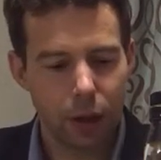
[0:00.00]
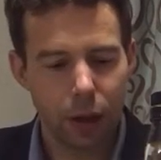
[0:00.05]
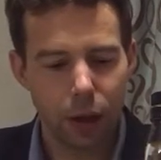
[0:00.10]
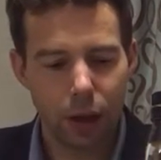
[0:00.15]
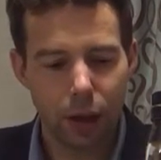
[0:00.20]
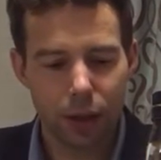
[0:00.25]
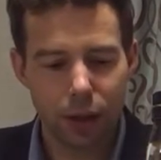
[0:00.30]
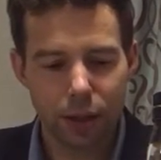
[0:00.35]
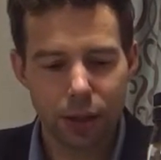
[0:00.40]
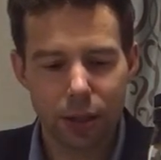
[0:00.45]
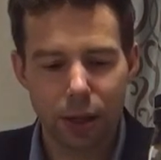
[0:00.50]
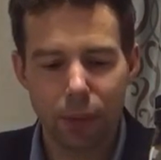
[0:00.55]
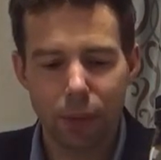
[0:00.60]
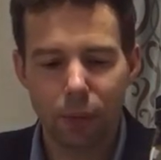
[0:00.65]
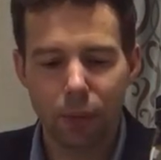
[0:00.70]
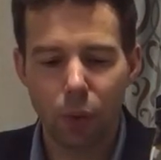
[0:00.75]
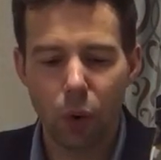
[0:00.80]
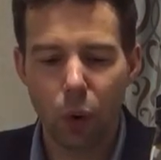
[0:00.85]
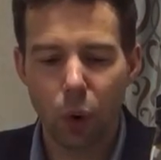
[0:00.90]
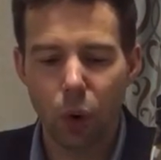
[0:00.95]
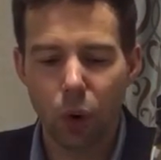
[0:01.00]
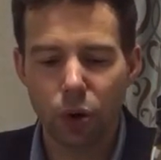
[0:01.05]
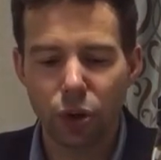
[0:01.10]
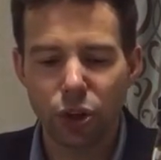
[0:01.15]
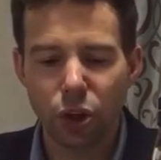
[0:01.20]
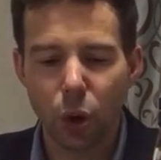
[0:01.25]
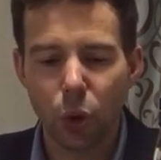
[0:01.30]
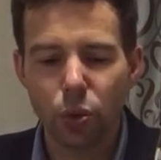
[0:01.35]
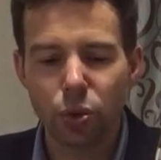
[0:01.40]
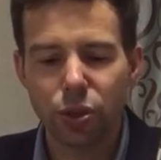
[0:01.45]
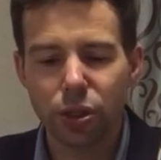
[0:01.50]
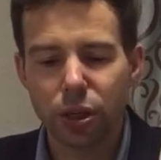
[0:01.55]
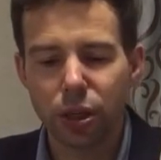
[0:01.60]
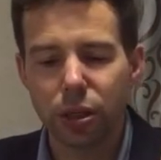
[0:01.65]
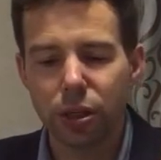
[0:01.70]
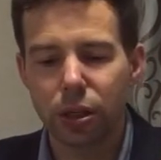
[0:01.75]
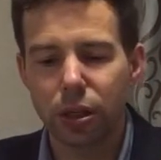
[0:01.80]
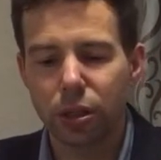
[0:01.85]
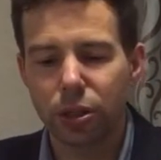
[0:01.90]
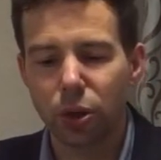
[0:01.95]
uh, some
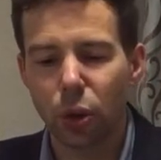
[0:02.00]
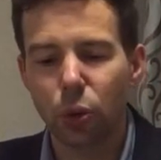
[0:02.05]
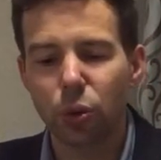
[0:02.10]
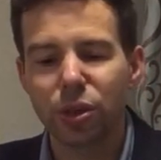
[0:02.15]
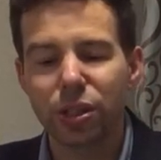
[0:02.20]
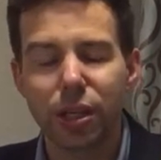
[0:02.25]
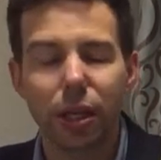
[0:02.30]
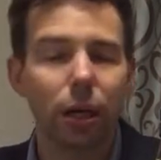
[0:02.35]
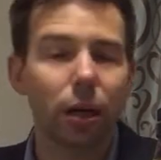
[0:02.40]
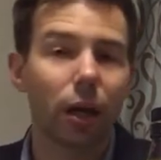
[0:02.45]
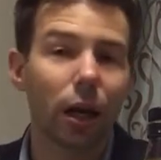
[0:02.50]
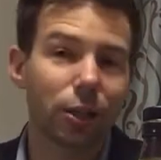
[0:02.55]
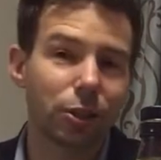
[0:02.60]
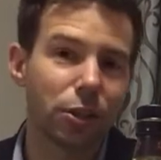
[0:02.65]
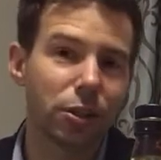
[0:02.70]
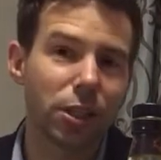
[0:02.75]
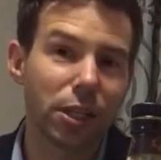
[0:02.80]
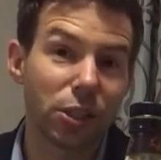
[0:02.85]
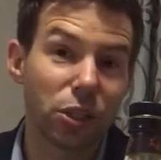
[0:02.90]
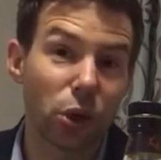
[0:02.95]
toasted, toasting, I should say